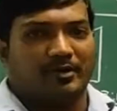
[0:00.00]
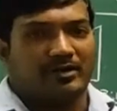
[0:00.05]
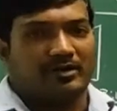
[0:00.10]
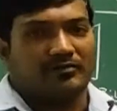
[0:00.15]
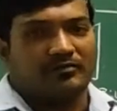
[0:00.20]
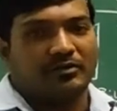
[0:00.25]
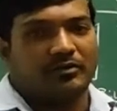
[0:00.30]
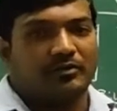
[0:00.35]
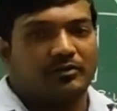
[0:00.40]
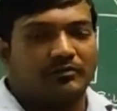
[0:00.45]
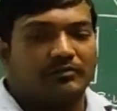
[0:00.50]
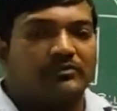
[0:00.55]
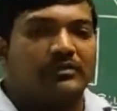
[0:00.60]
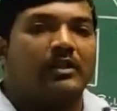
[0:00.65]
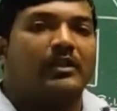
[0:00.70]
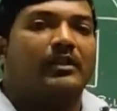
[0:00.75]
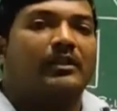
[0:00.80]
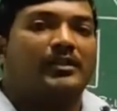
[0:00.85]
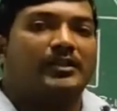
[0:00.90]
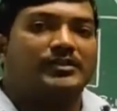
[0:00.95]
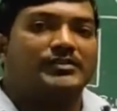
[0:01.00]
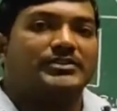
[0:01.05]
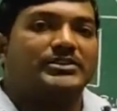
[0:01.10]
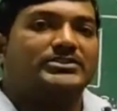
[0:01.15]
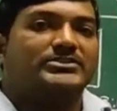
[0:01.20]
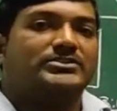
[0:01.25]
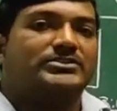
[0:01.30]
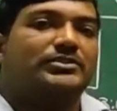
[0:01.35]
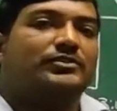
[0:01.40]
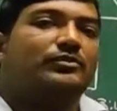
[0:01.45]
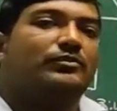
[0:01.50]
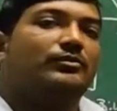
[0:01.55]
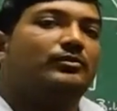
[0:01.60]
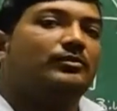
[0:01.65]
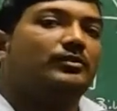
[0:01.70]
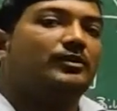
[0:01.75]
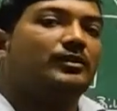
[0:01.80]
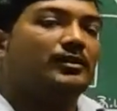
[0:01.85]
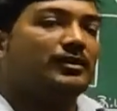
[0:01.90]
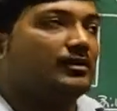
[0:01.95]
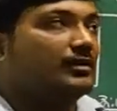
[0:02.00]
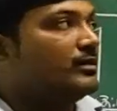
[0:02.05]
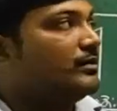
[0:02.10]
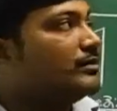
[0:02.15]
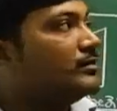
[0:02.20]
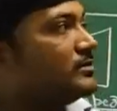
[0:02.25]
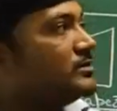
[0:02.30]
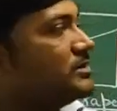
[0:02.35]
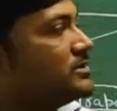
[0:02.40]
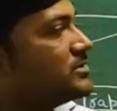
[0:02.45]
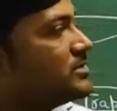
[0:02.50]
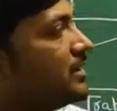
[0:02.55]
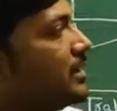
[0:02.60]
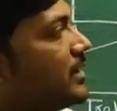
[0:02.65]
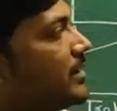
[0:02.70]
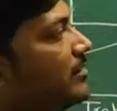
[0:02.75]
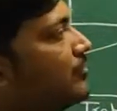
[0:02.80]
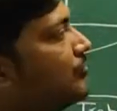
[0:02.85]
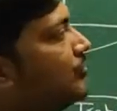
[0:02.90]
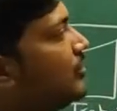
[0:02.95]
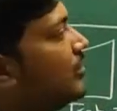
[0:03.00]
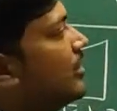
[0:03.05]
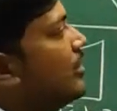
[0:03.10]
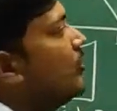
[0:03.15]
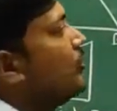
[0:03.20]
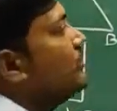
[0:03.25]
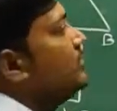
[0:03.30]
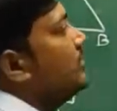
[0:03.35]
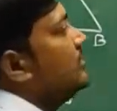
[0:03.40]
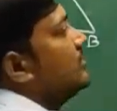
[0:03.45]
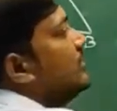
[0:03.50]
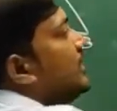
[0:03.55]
part of your house. Just like if your house